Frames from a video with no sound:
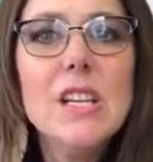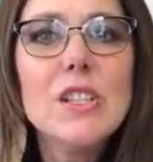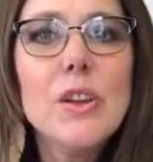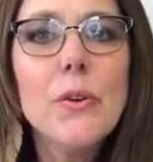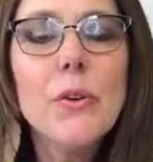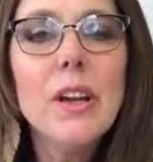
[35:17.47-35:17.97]

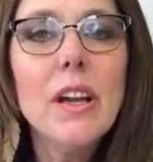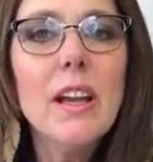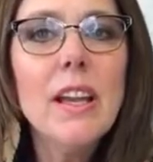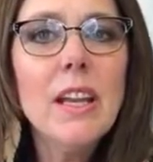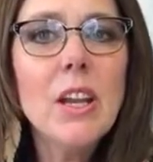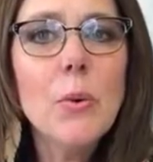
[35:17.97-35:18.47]
So
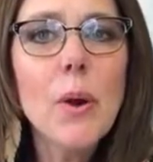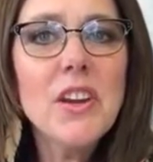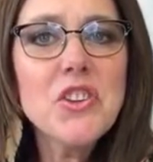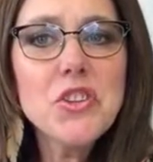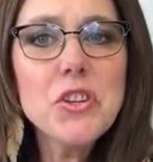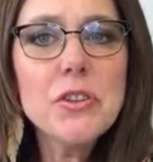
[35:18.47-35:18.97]
any
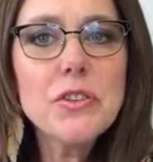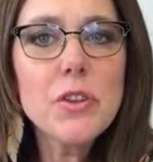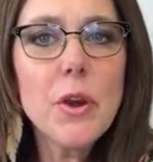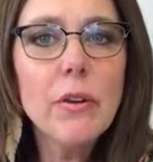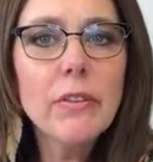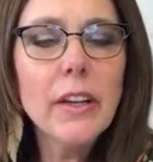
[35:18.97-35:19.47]
questions
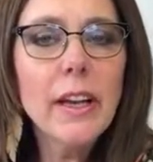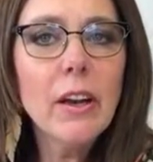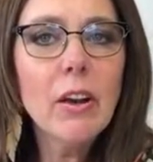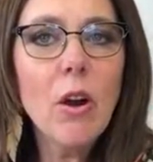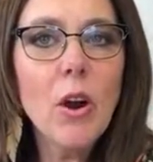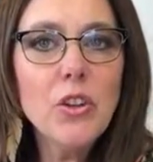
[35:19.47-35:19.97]
over here
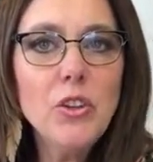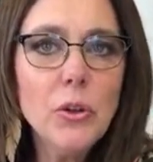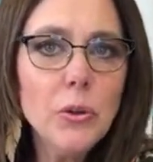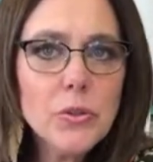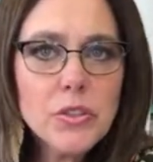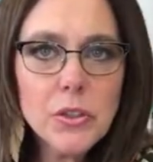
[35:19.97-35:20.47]
on
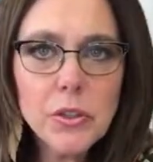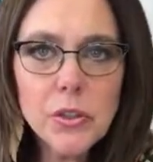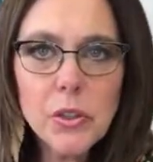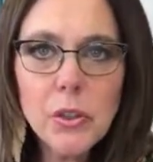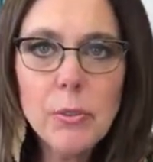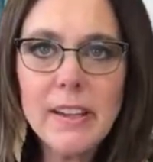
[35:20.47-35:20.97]
YouTube?
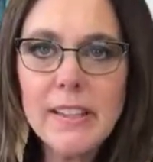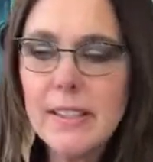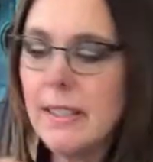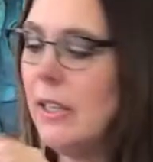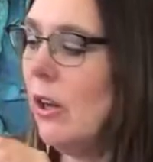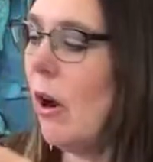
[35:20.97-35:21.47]

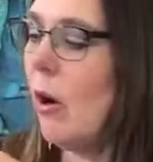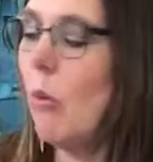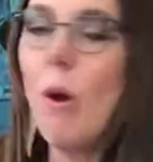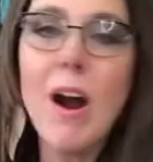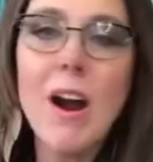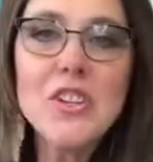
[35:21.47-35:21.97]
I see
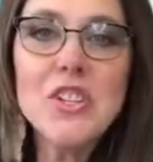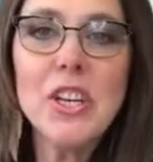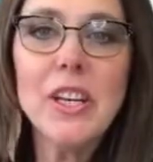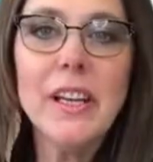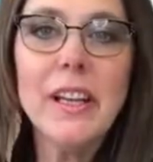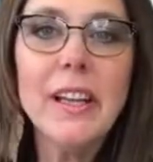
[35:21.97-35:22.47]
y'all
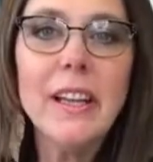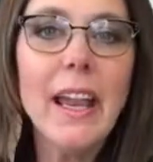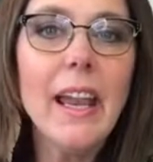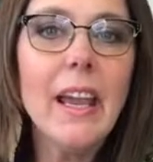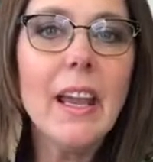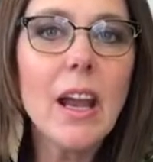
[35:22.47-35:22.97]
watching,
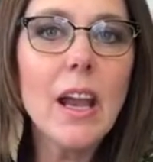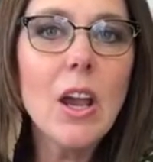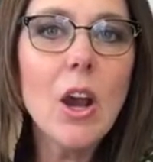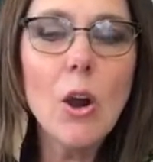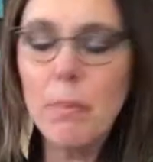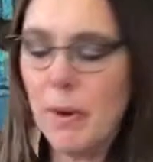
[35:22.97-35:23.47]
and
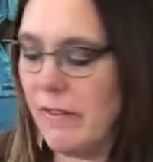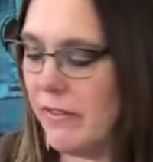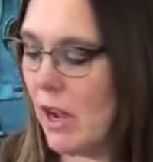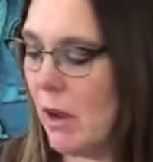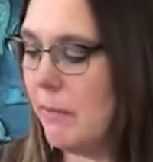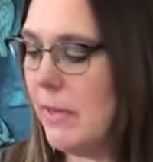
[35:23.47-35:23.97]
I hope
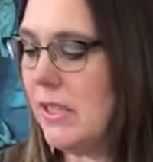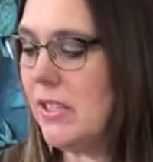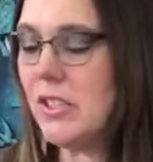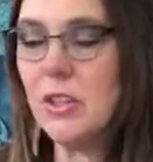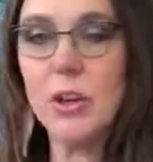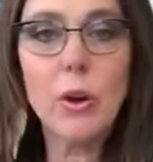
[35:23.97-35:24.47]
I've not
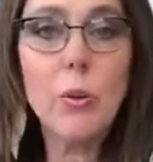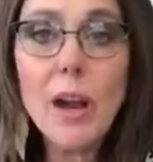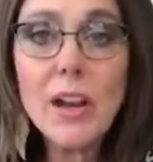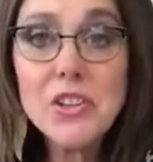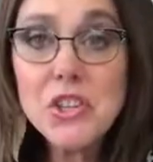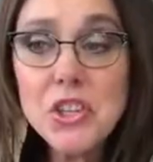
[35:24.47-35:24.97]
missed your
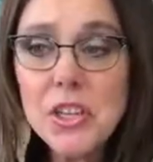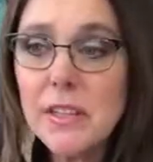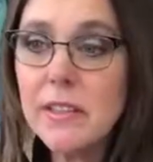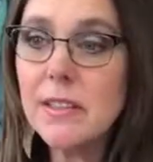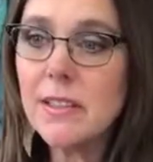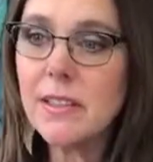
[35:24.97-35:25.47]

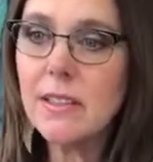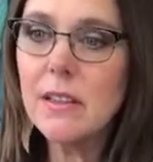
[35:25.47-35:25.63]
questions.